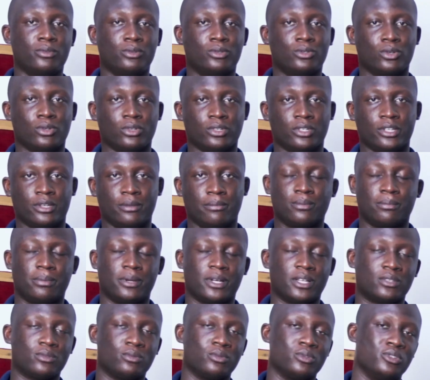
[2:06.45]
condemned
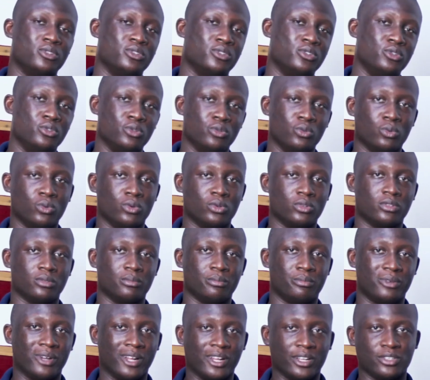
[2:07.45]
parts with new one,
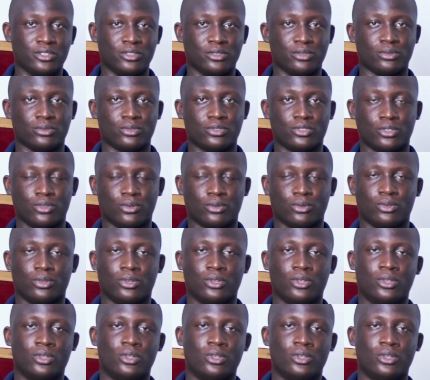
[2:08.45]
brand new. So